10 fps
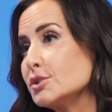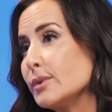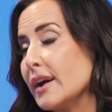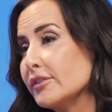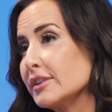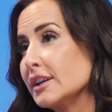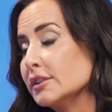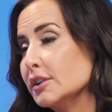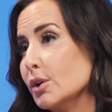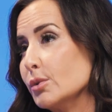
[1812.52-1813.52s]
do everything
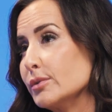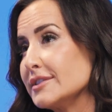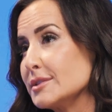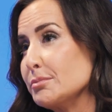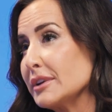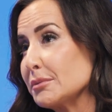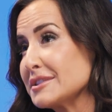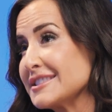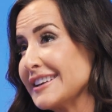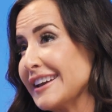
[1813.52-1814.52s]
alone is a big
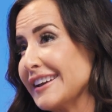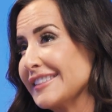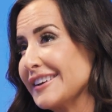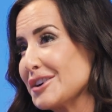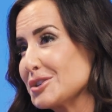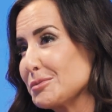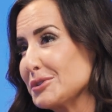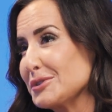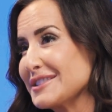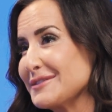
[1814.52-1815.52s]
mistake that
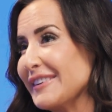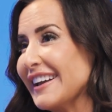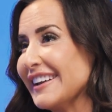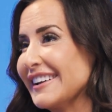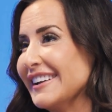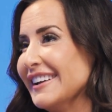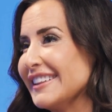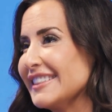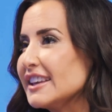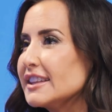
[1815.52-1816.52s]
entrepreneurs make.
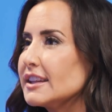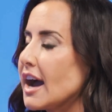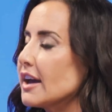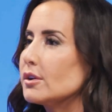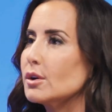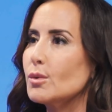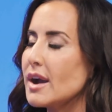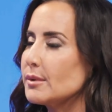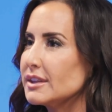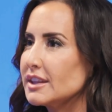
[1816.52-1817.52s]
Thinking that, I don't know
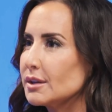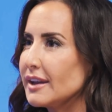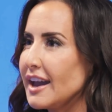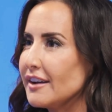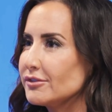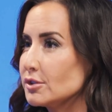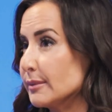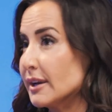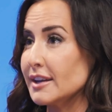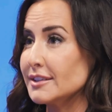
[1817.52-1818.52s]
why we think we have to. I
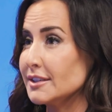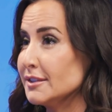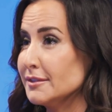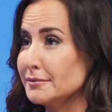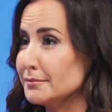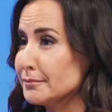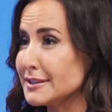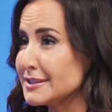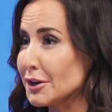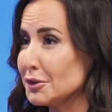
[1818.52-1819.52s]
mean, I did
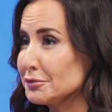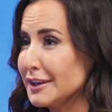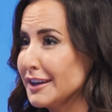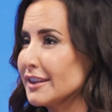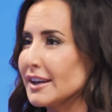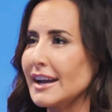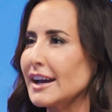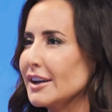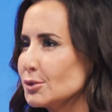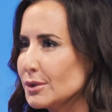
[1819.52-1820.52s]
myself. Think I
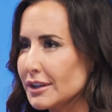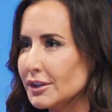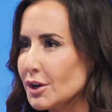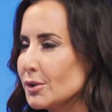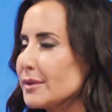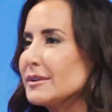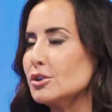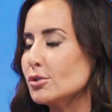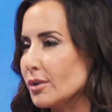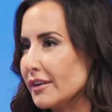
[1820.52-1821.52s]
got to do it alone. I mean,
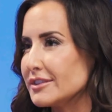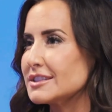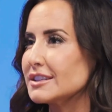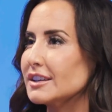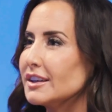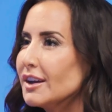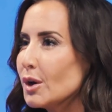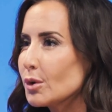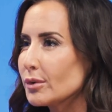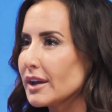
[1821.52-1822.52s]
you obviously
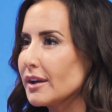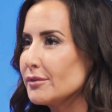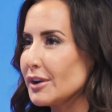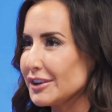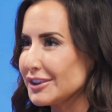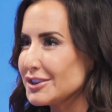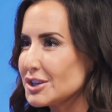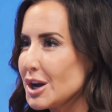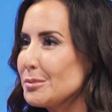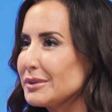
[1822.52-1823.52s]
run a very
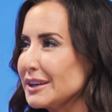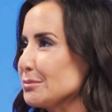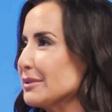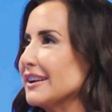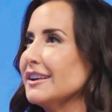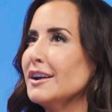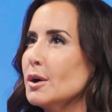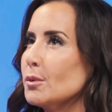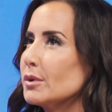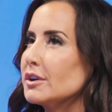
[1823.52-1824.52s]
large company, but
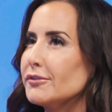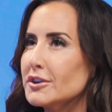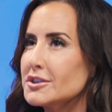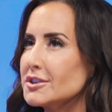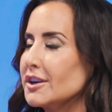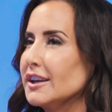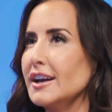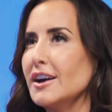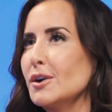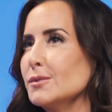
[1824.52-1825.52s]
when you're first starting
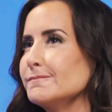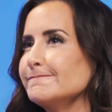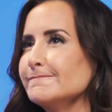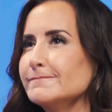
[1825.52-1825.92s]
out,